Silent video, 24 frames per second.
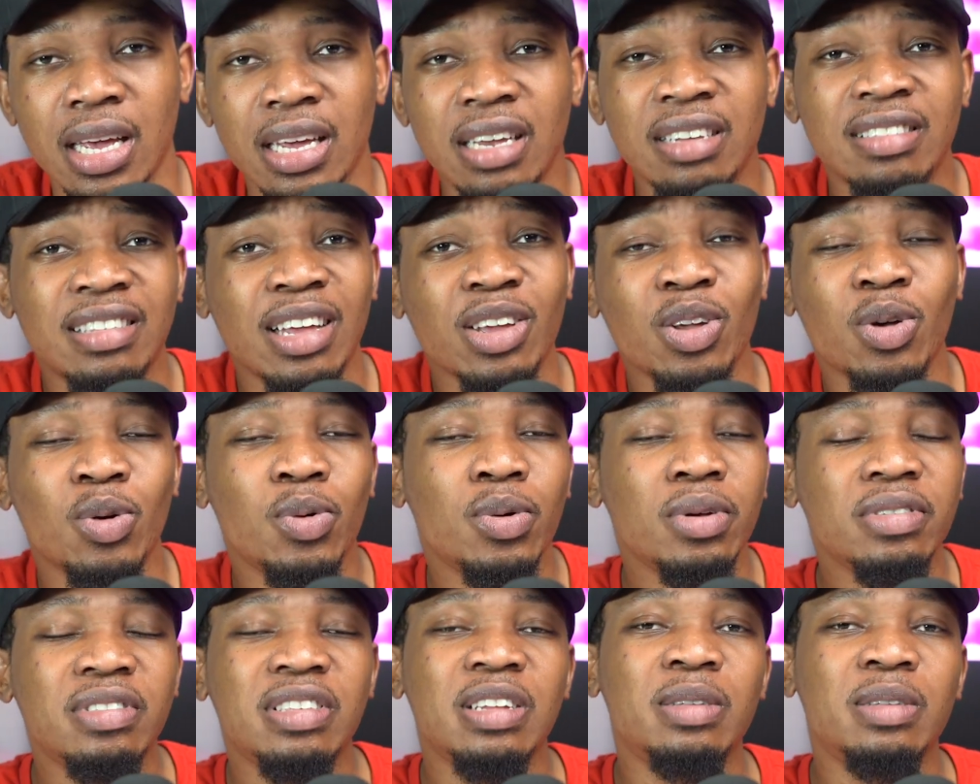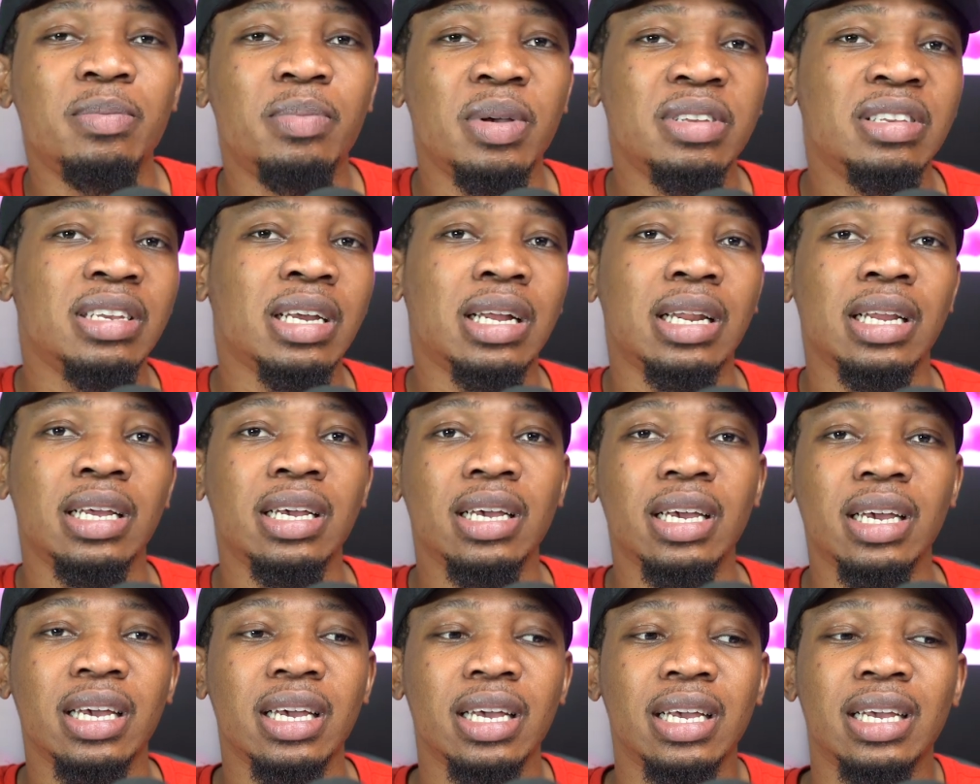is that your hosting
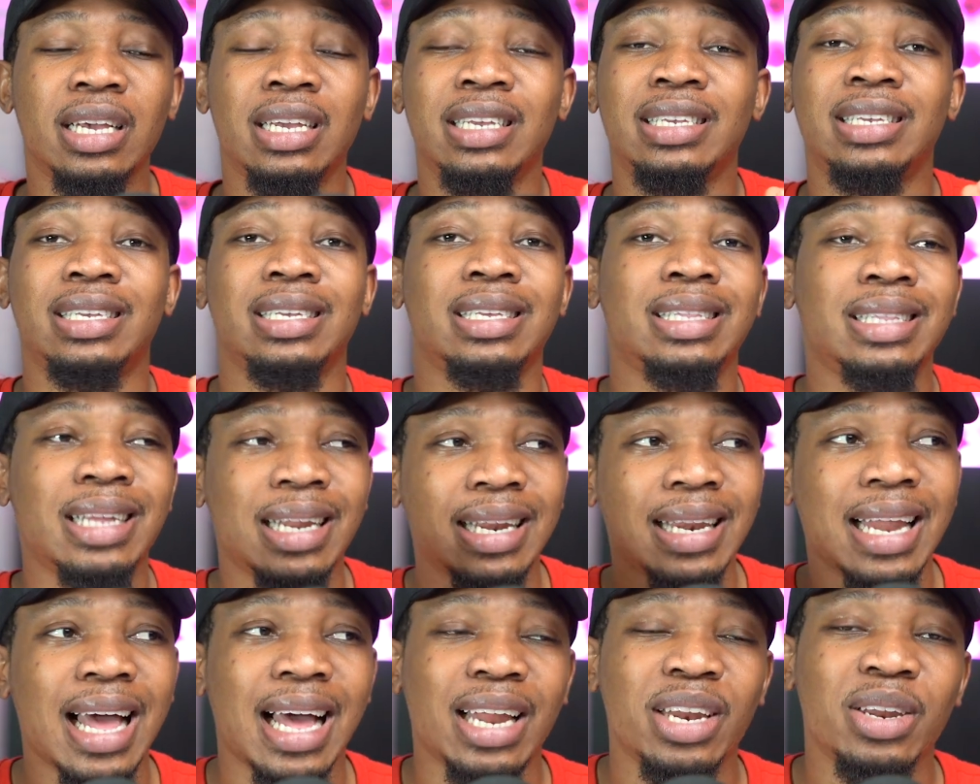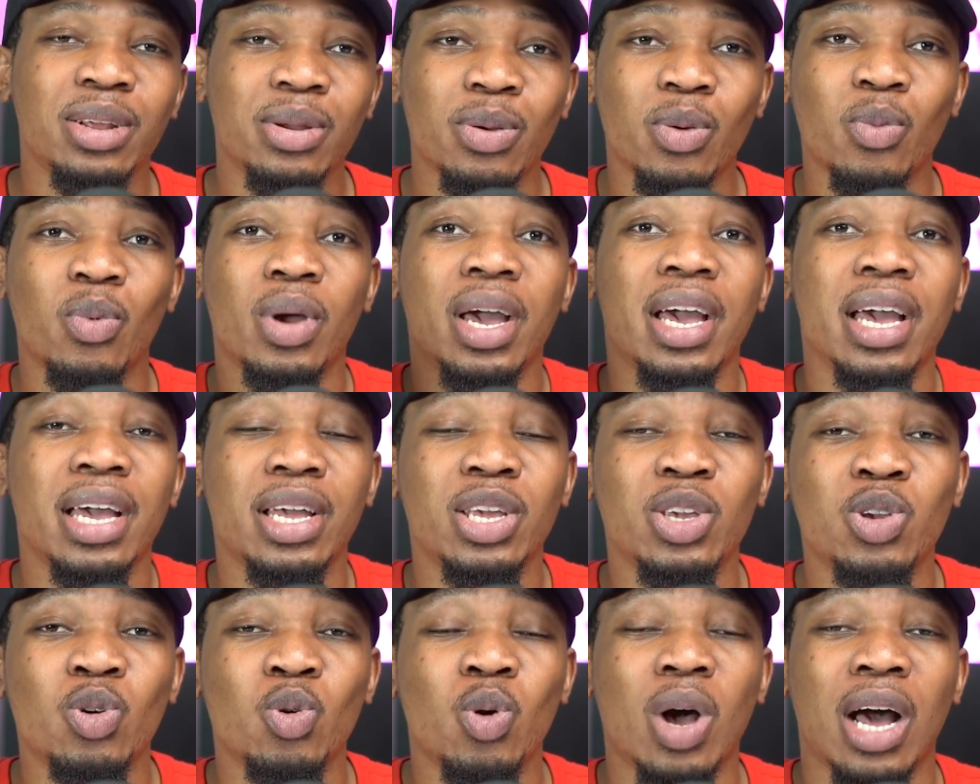basically is the land where
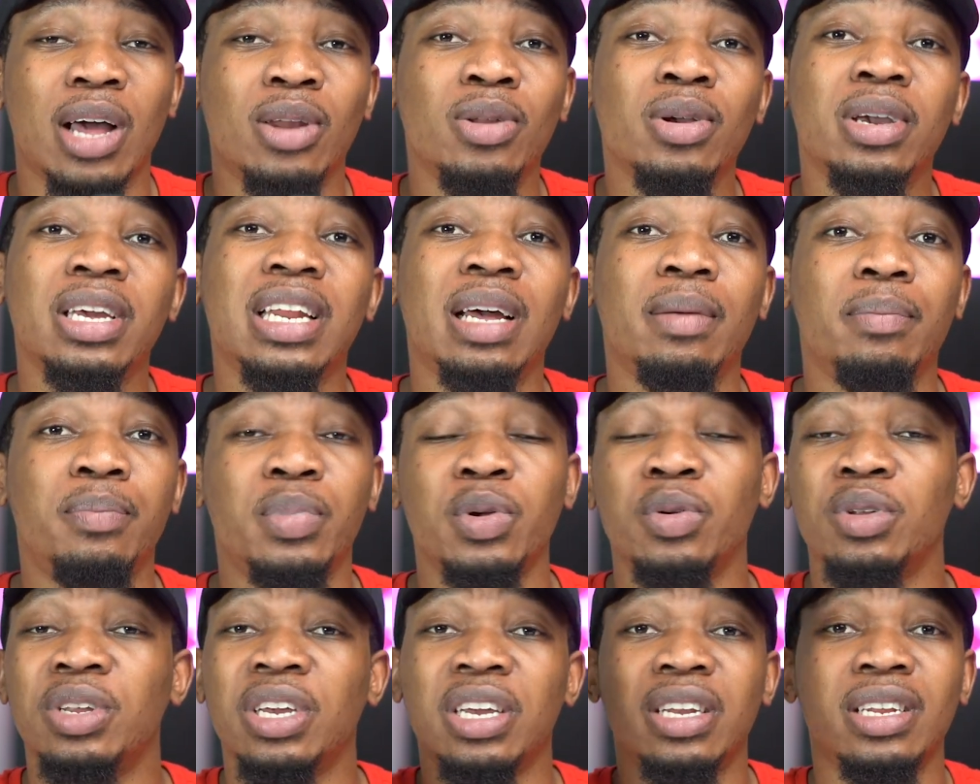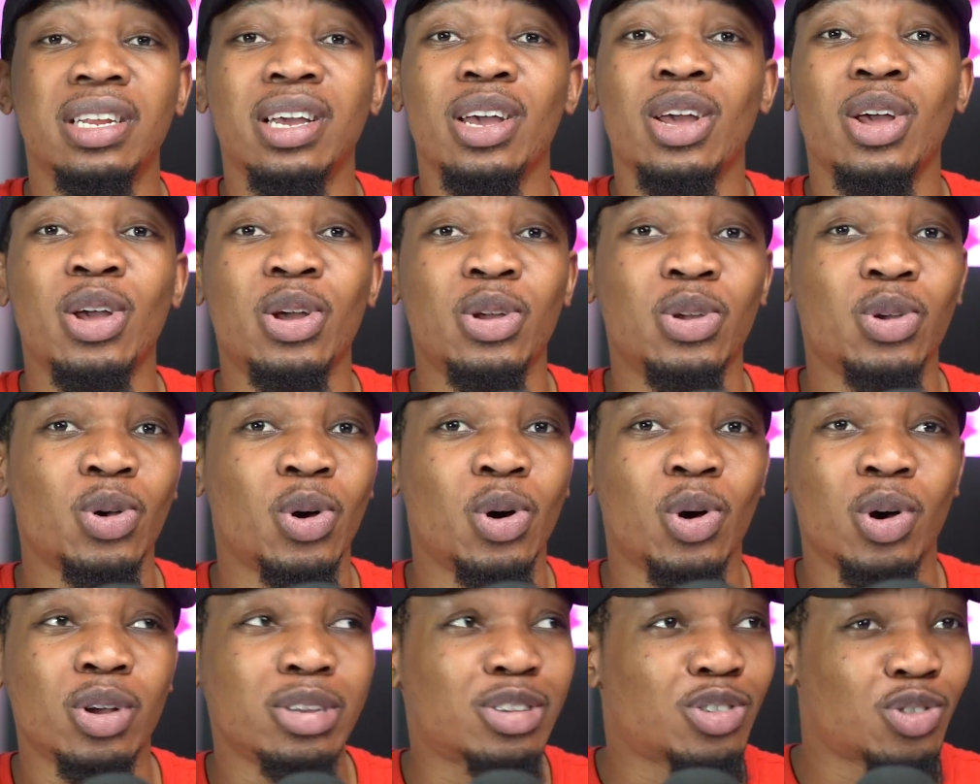you are looking at building
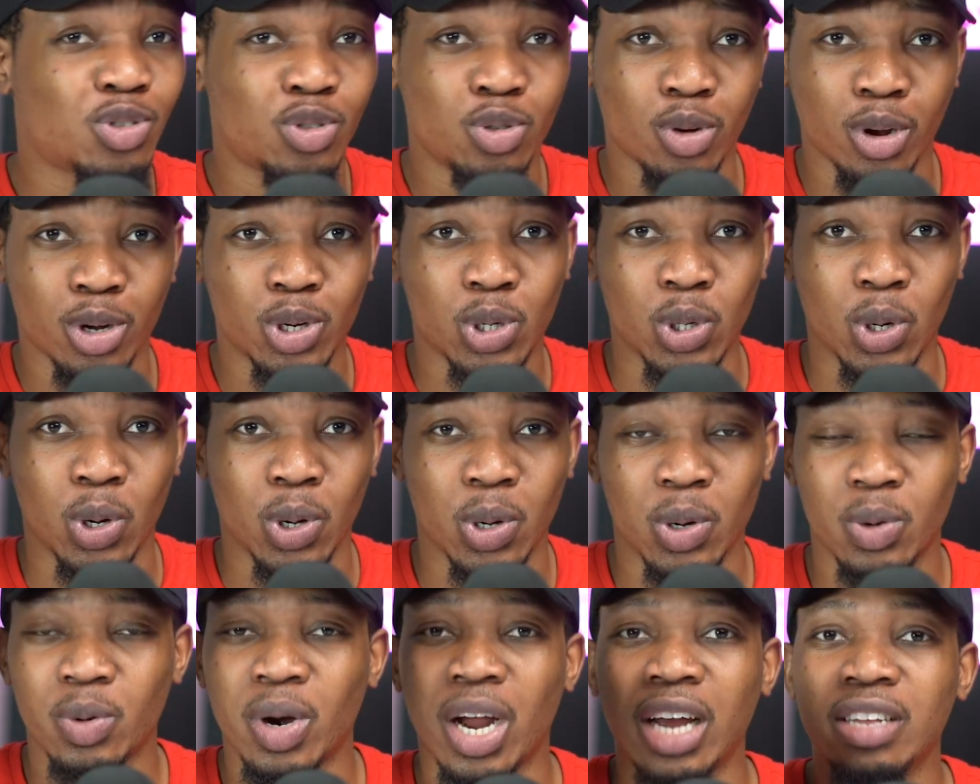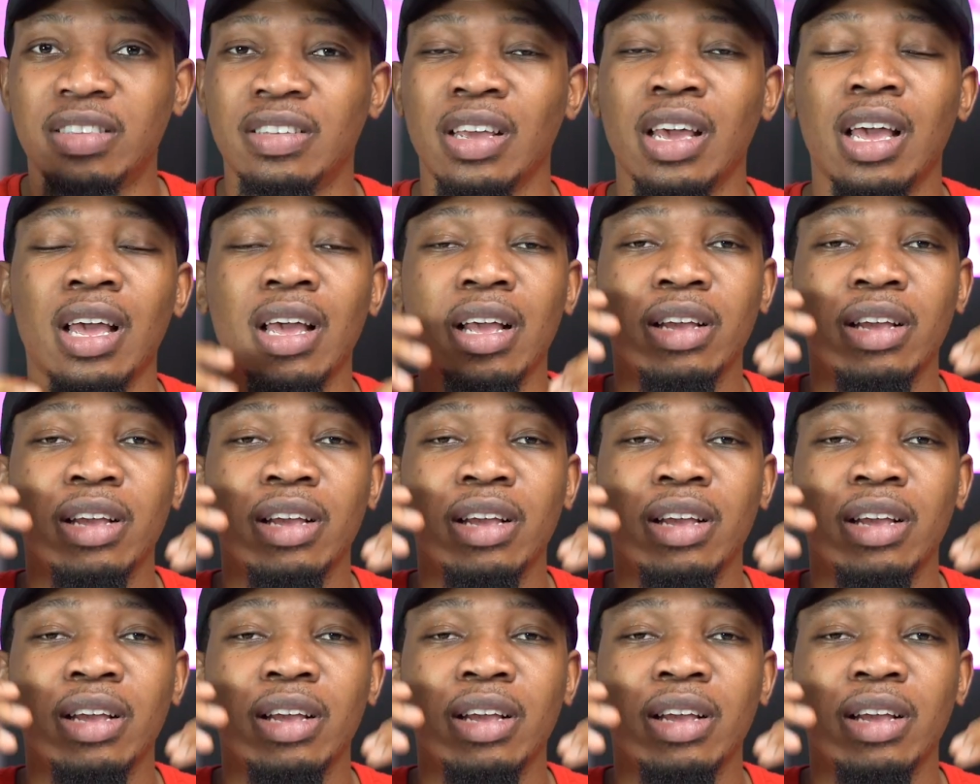your structure, right?